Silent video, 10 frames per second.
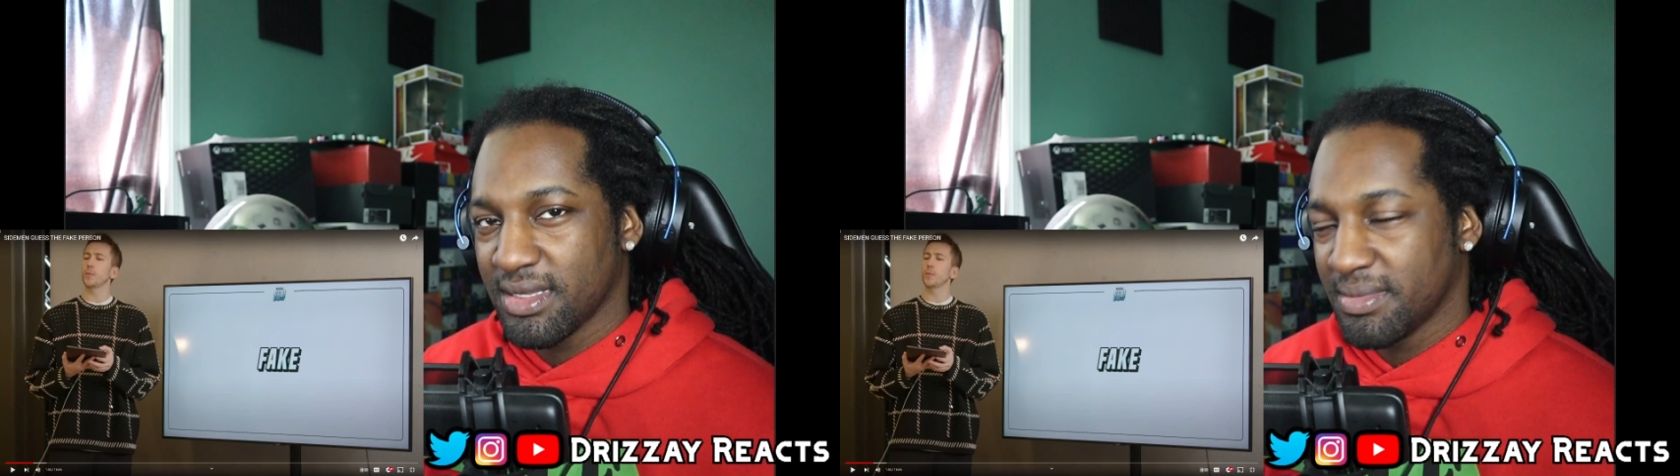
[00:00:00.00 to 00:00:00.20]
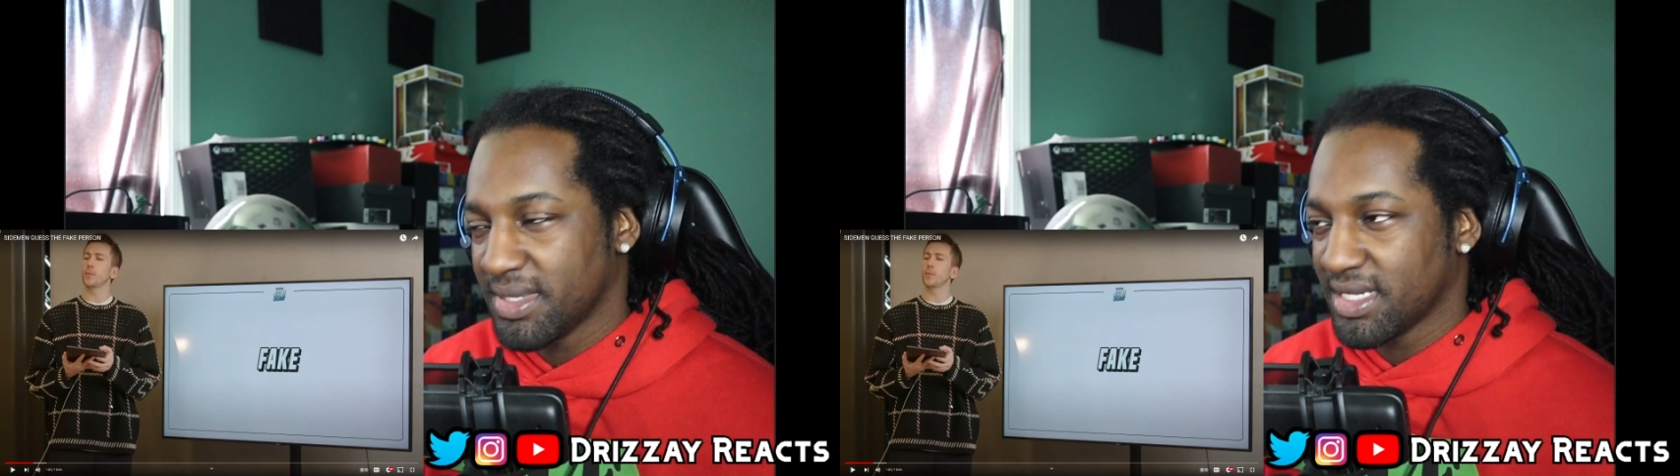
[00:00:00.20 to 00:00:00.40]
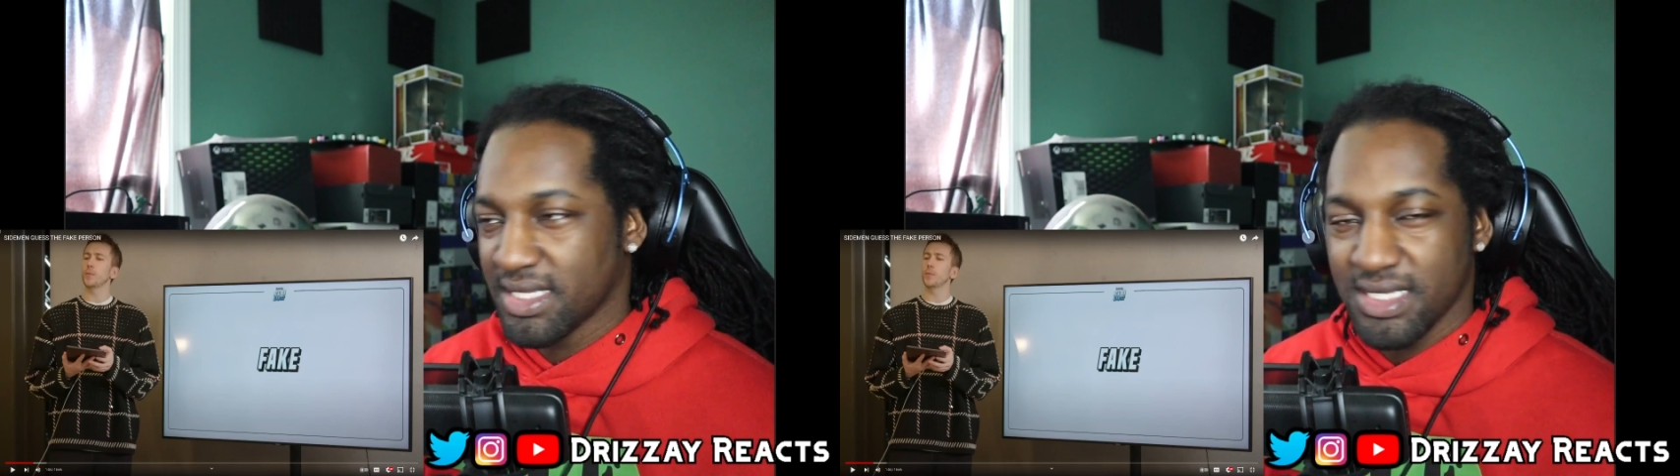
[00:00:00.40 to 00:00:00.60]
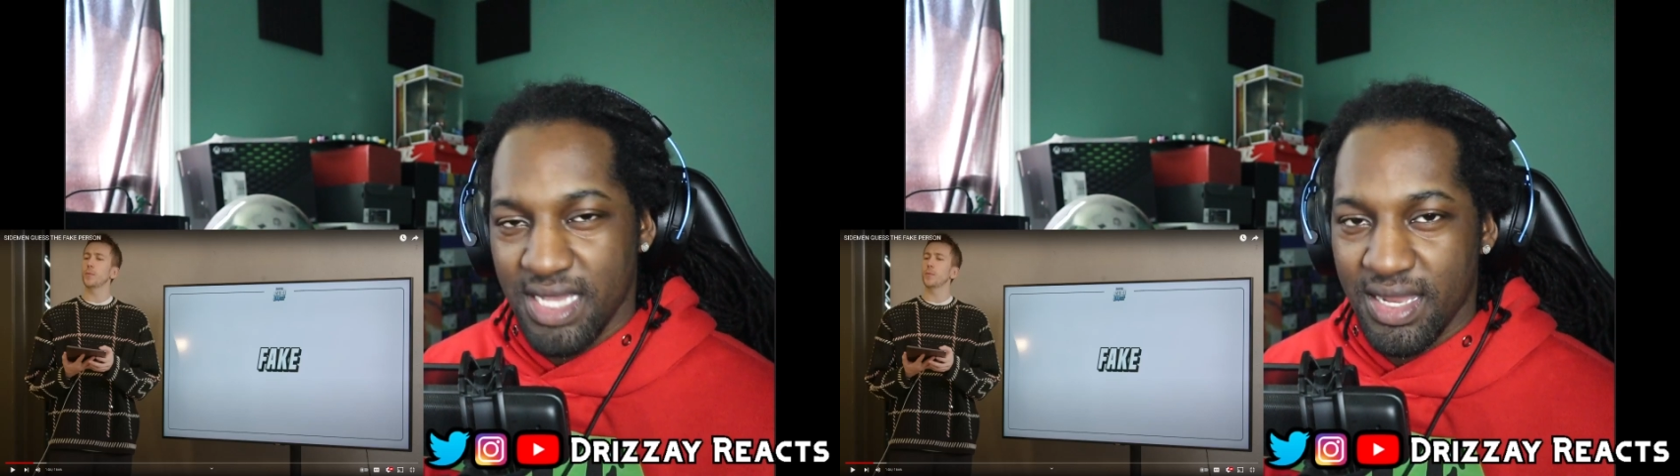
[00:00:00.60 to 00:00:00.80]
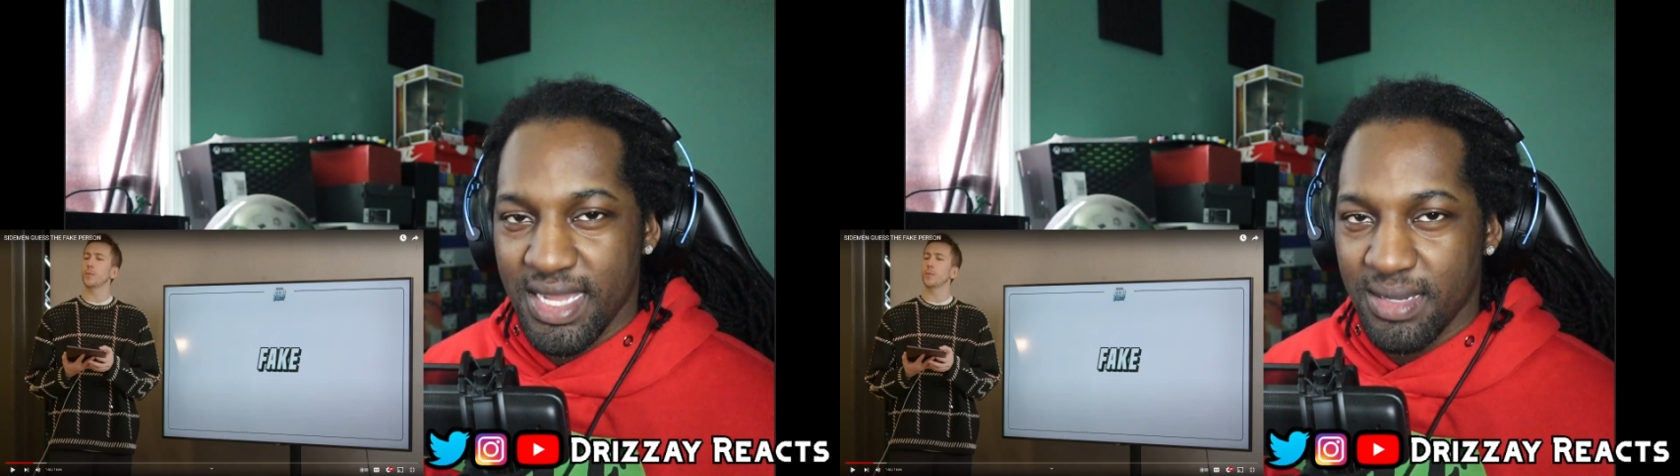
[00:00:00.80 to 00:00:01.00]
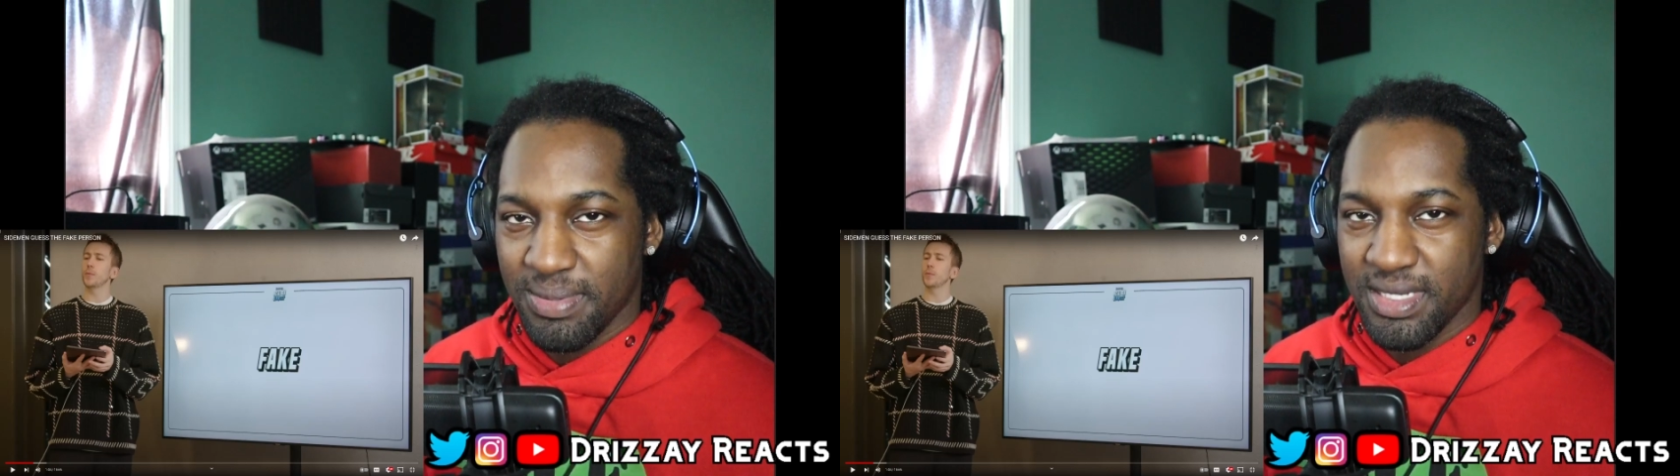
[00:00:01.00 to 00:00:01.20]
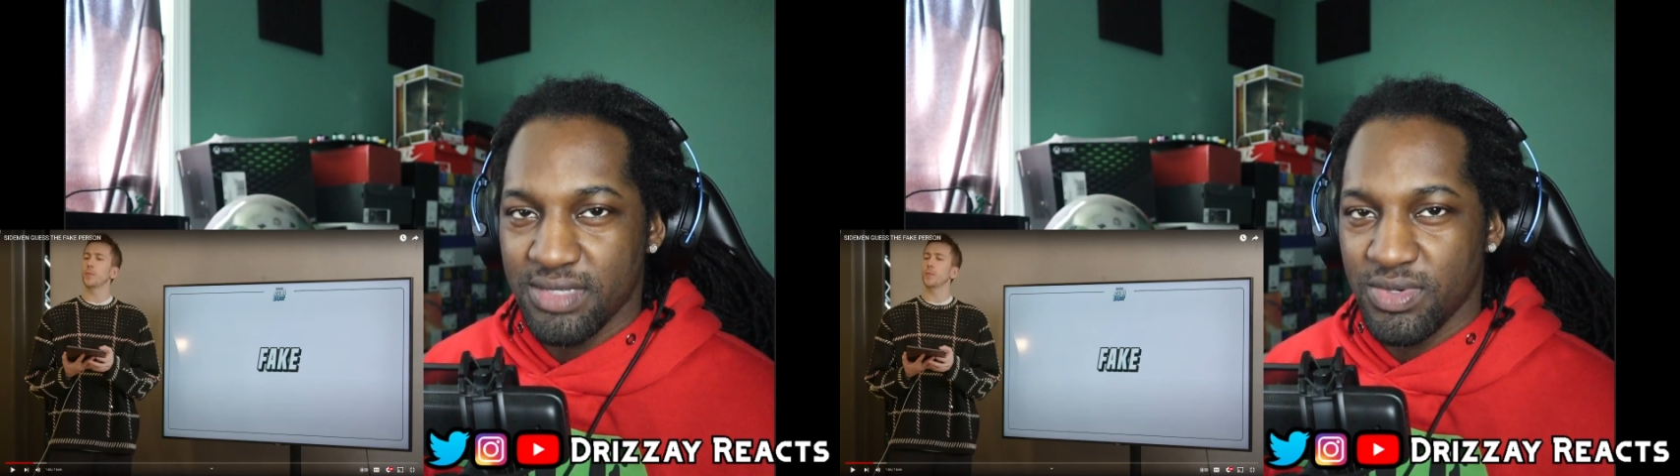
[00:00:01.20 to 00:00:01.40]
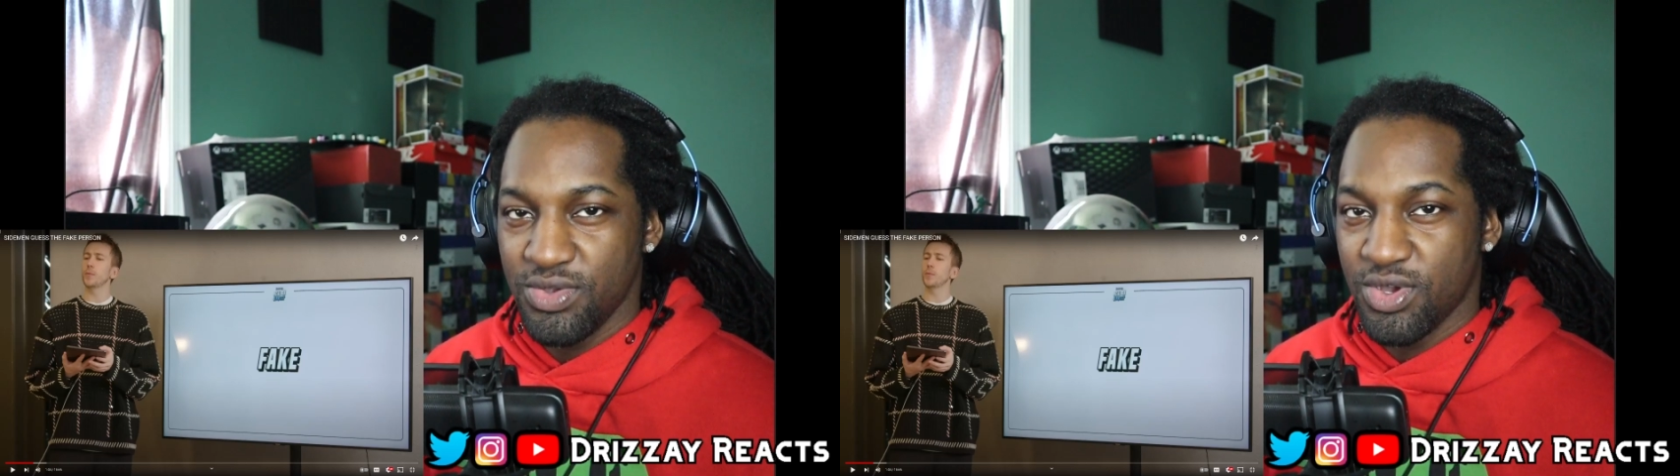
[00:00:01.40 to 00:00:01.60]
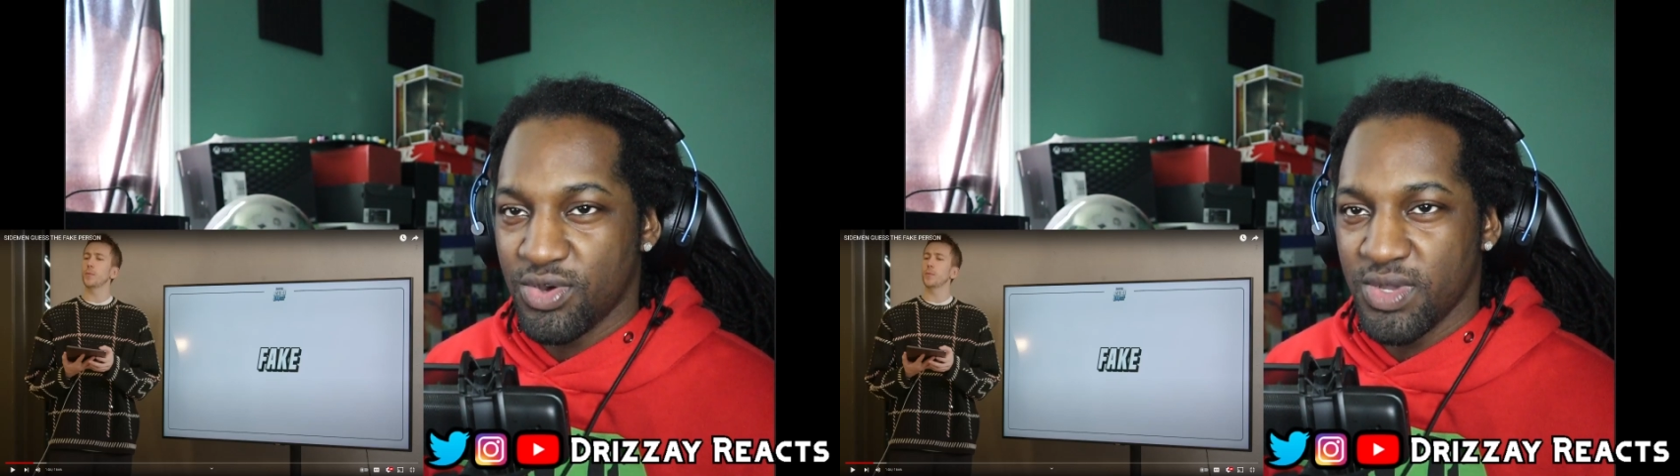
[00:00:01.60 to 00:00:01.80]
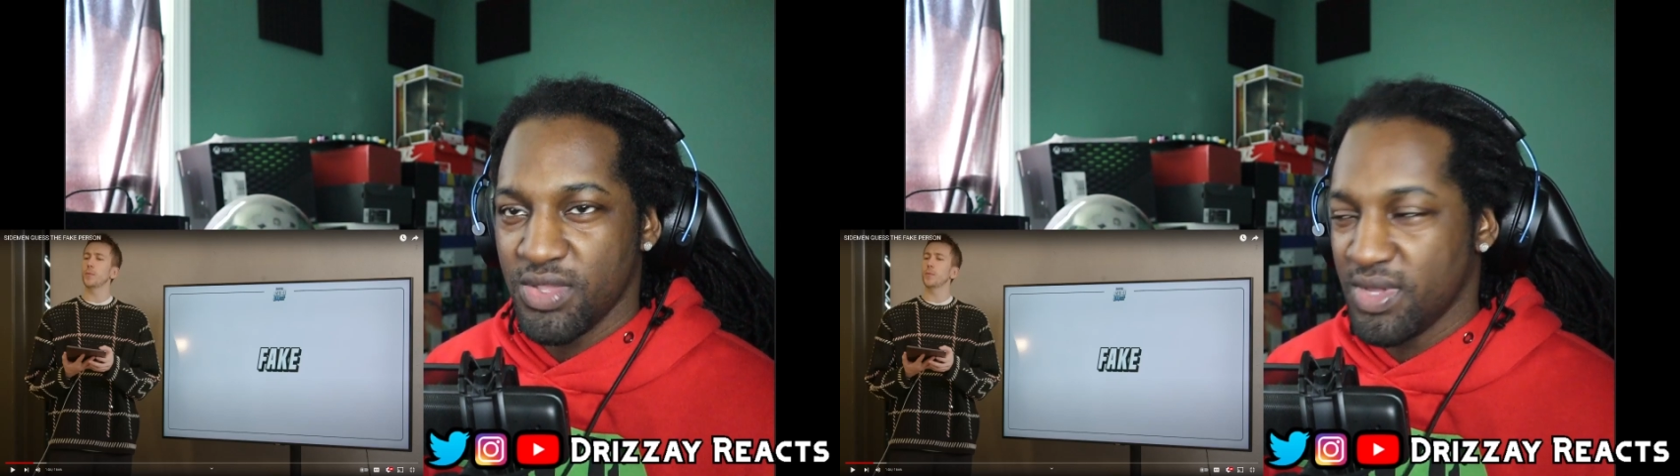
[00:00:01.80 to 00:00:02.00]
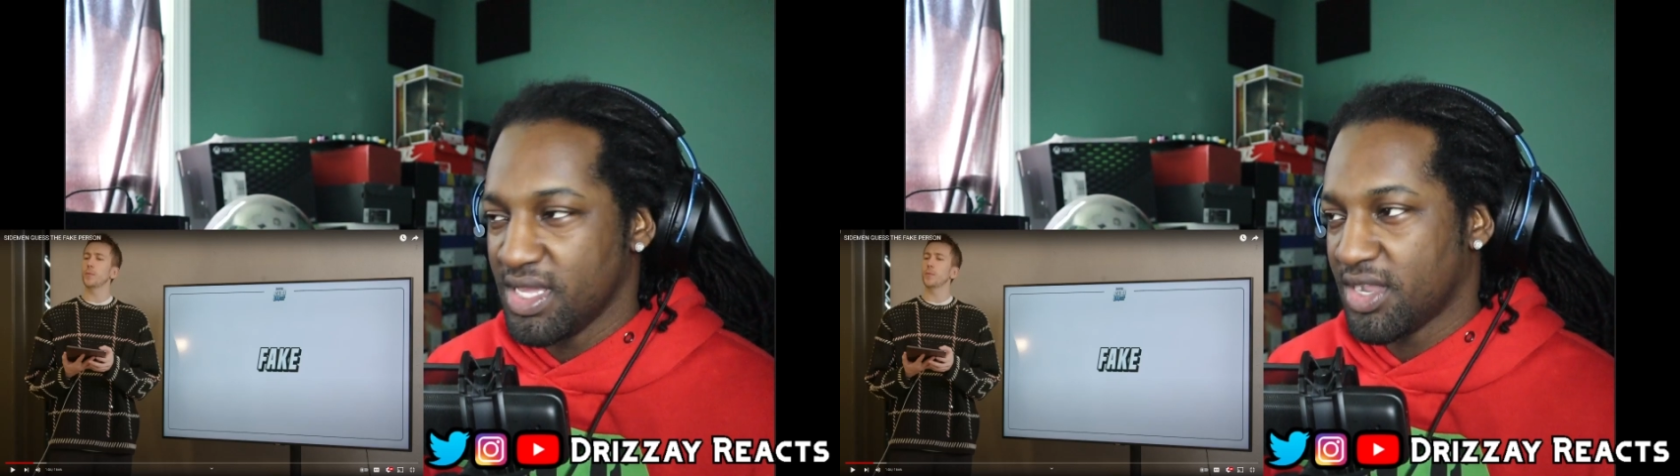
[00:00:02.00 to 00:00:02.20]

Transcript: Because it sounds like a place where you go and you eat